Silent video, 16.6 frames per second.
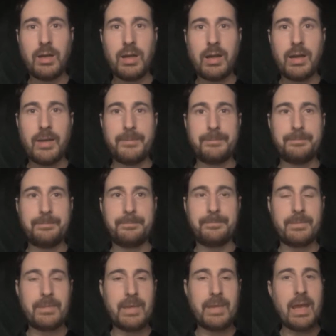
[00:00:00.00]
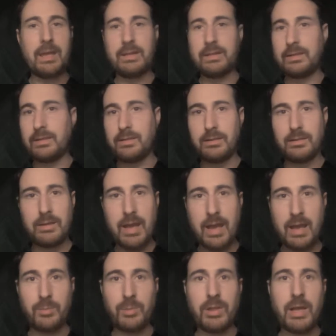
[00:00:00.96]

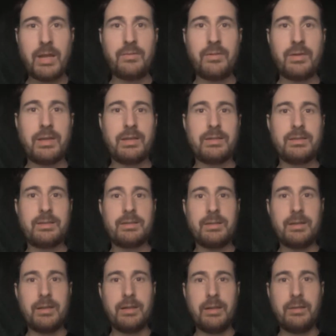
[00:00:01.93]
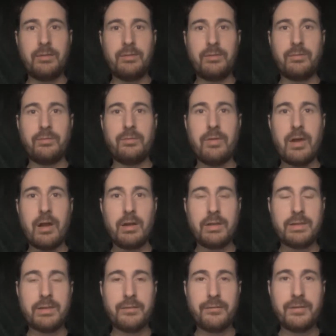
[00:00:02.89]
animal advocates that is
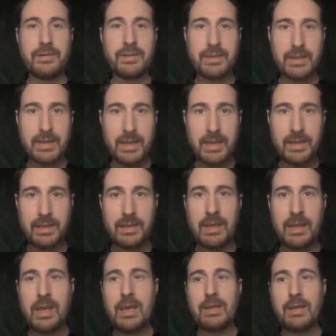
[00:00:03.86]
very sophisticated,